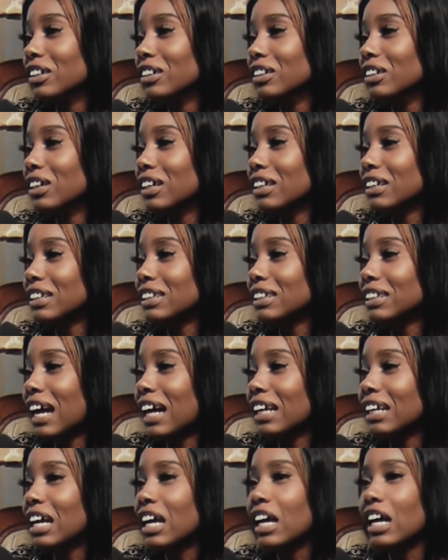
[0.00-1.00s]
You
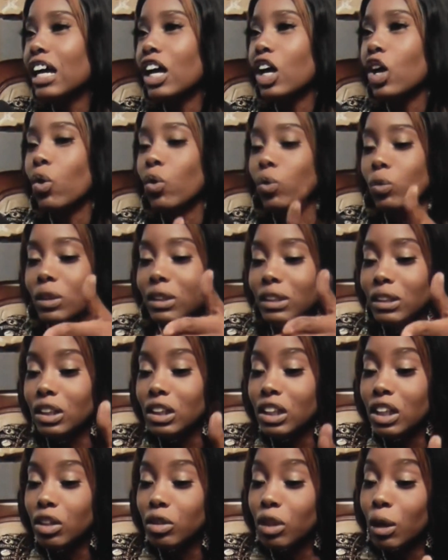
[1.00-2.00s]
understand?
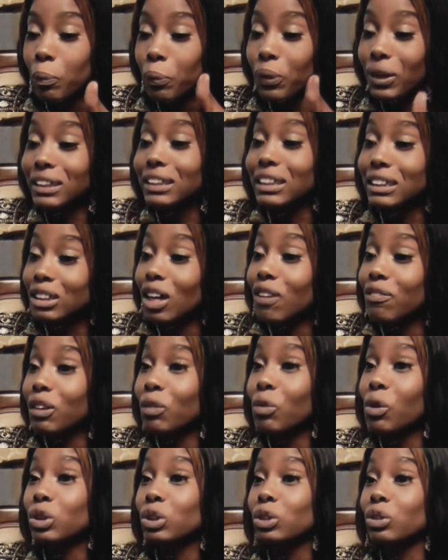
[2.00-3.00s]
The princes of
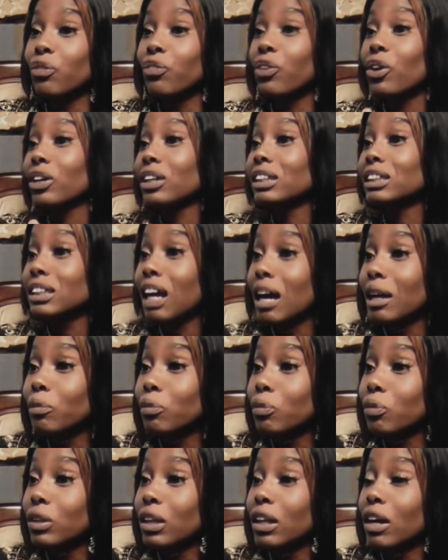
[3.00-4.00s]
Iwo should focus
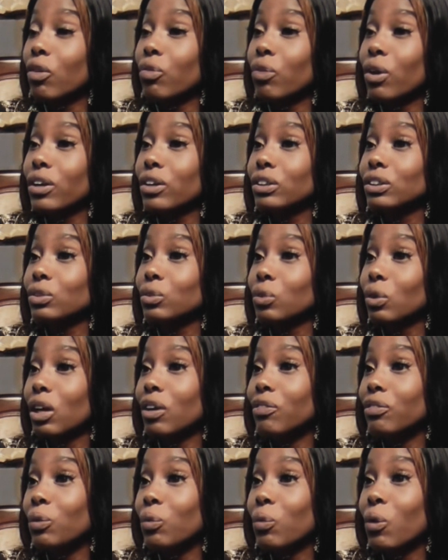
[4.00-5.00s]
on the royal stool
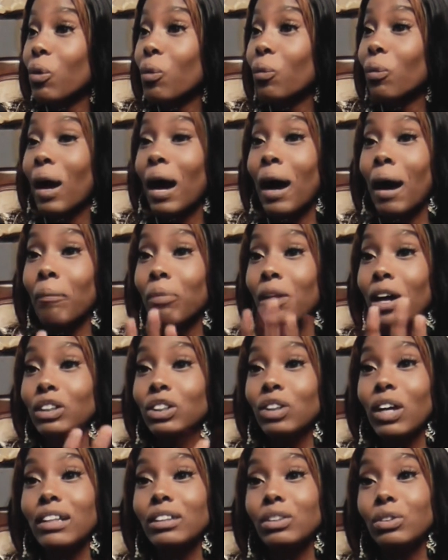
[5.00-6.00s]
of Iwo. I'm not
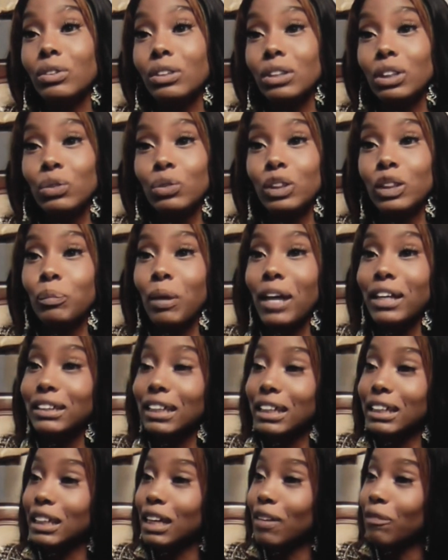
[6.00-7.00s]
trying to disrespect
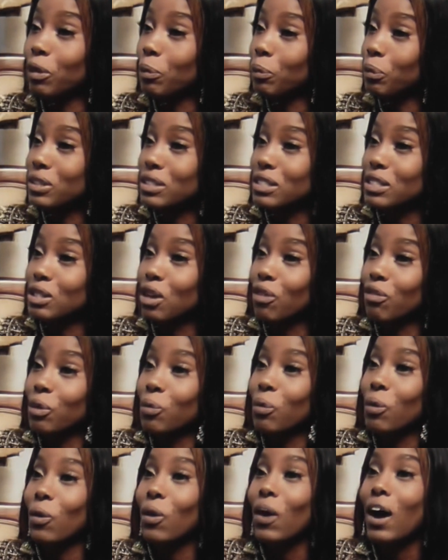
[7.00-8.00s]
any of the princes of
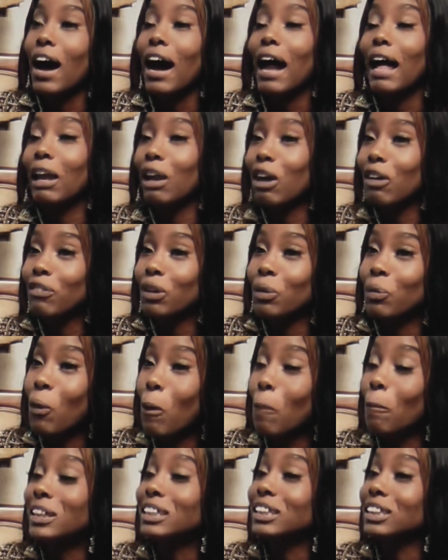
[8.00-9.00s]
Iwo. I love
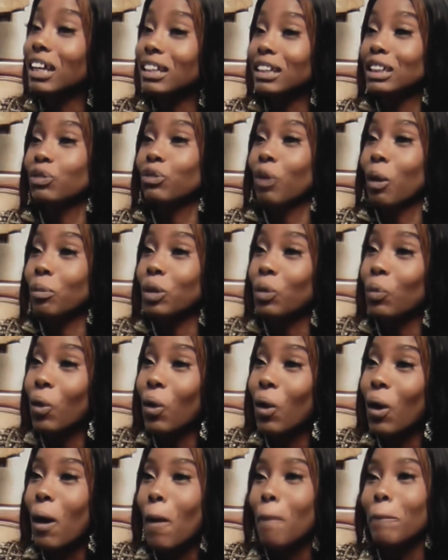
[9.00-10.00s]
Iwo. My son is from
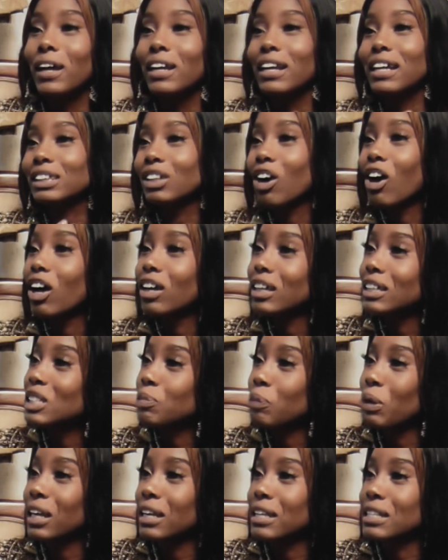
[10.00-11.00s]
Iwo. But let's call a
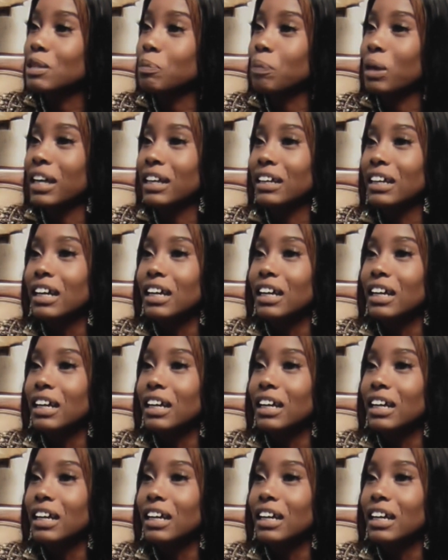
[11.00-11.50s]
spade a spade.